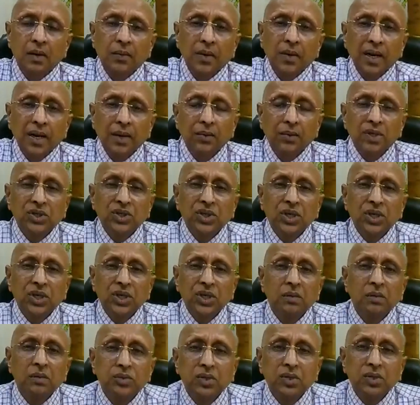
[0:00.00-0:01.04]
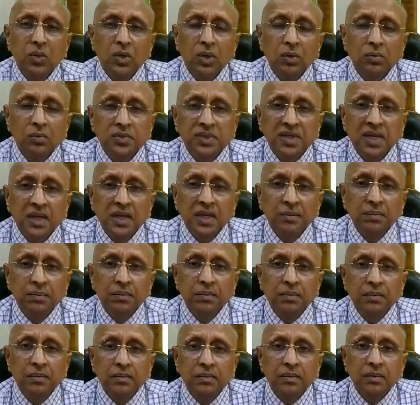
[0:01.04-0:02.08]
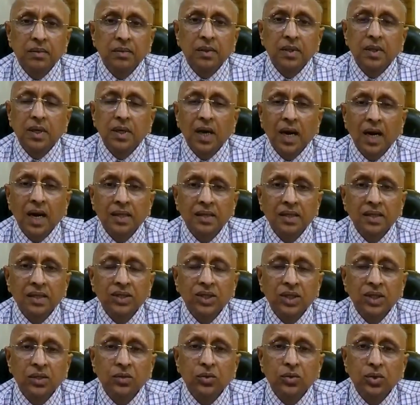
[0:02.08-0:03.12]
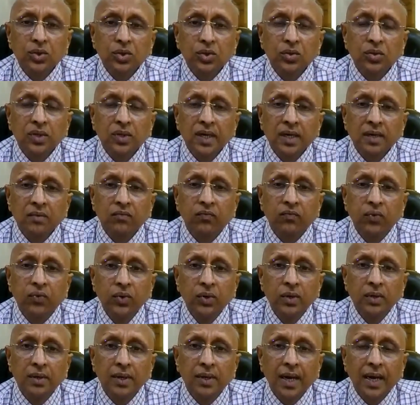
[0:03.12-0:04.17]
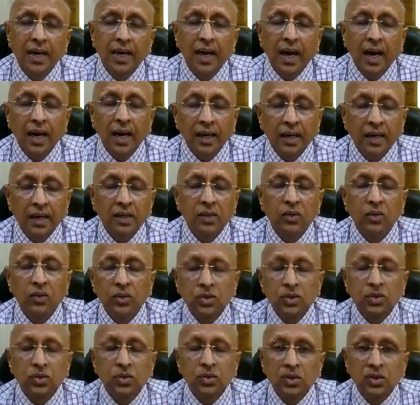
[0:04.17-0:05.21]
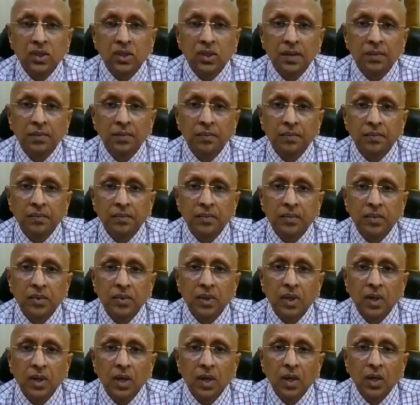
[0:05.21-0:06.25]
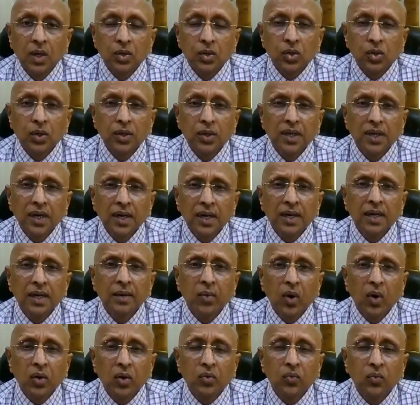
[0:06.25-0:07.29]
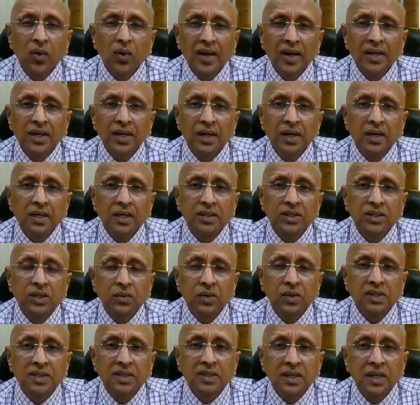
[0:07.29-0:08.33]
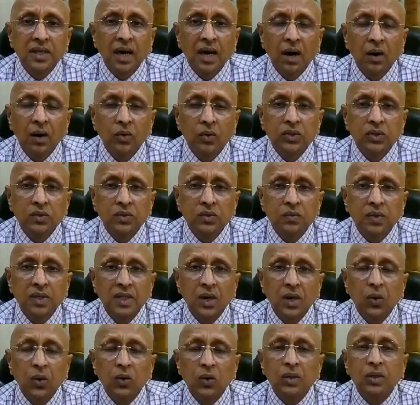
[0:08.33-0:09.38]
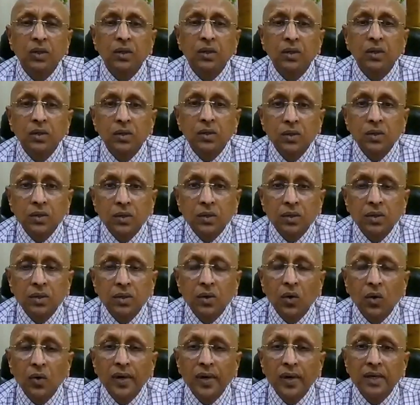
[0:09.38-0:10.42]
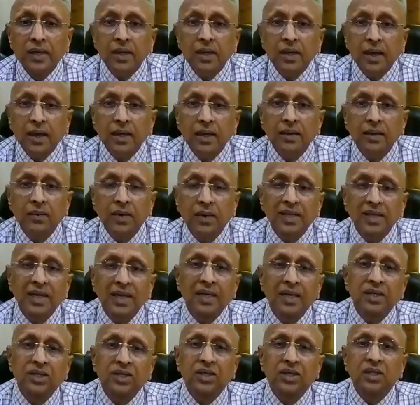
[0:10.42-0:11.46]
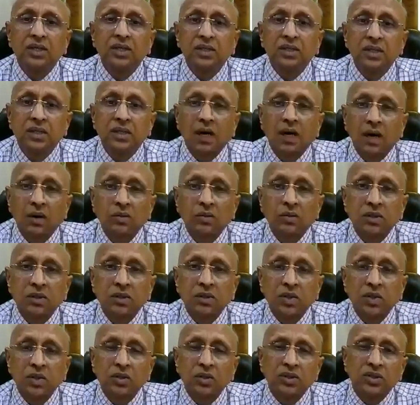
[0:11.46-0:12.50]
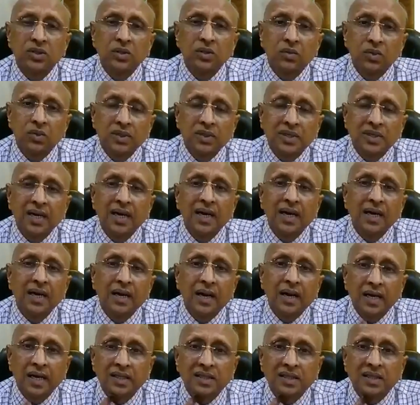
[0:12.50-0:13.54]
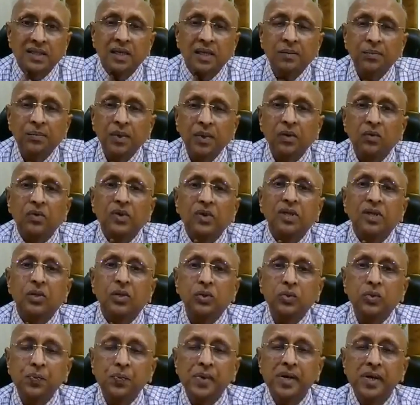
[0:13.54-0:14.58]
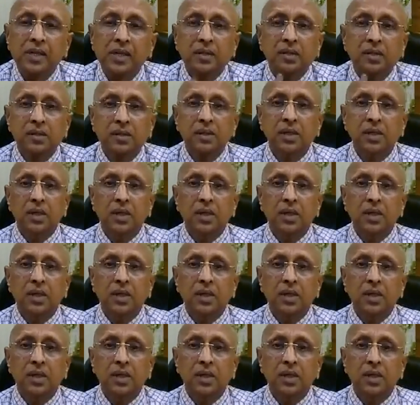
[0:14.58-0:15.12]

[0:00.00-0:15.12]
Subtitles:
Whenever she comes out of sleep, either she used to take food and again goes to sleep. So nearly about 1 year, she was in the house without knowing anyone that she is in the house, because she was day and night sleeping with those pills.